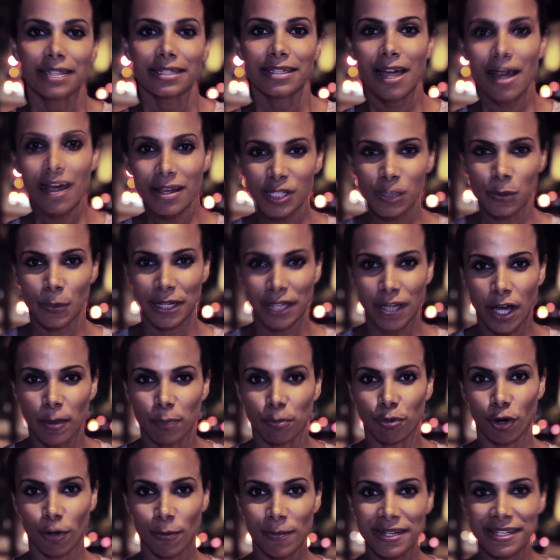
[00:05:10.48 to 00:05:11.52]
Last week I
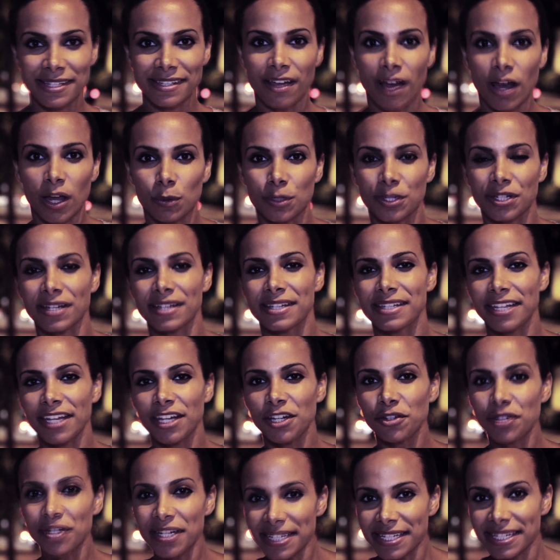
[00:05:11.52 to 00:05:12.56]
promised that I would
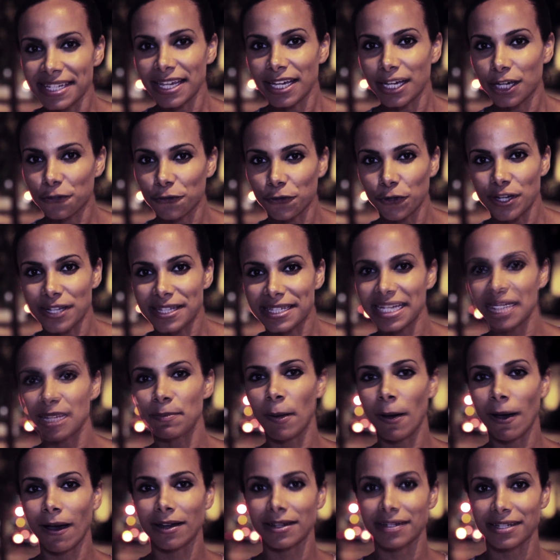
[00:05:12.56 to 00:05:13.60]
continue to dig for a
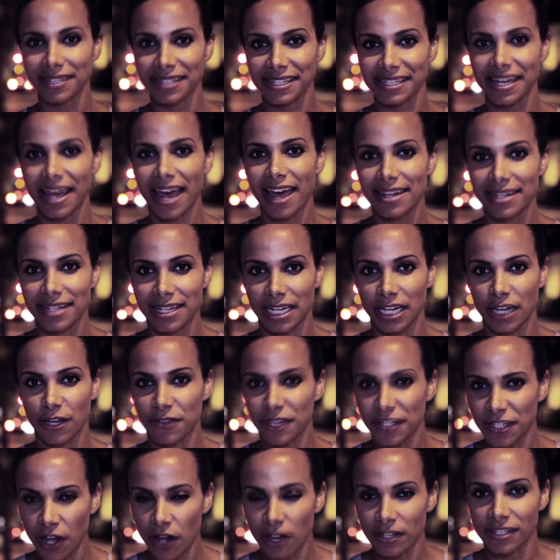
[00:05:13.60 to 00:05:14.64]
deeper understanding of
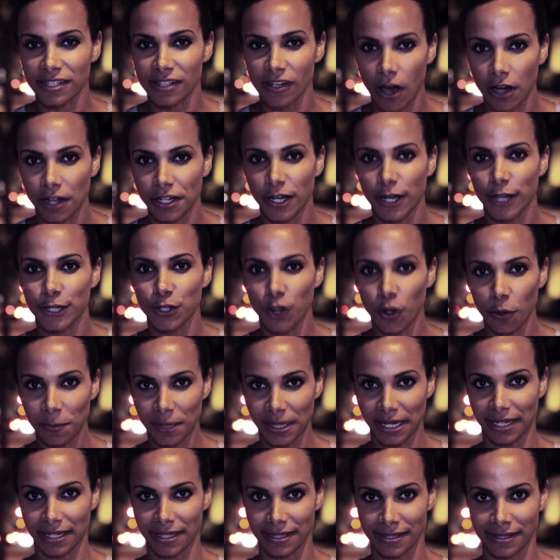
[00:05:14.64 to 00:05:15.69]
the Darsana
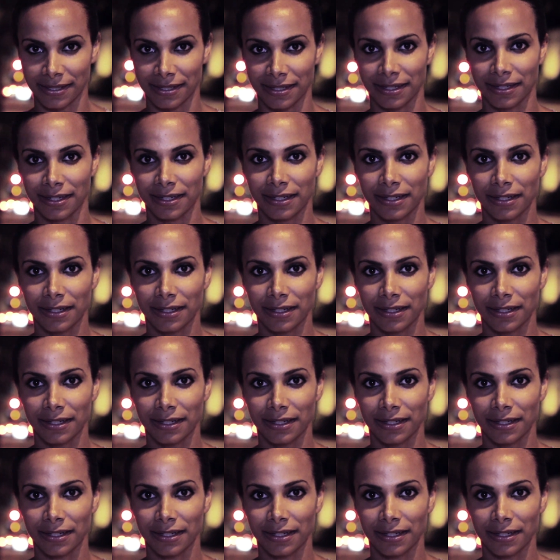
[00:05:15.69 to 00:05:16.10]
anomalies.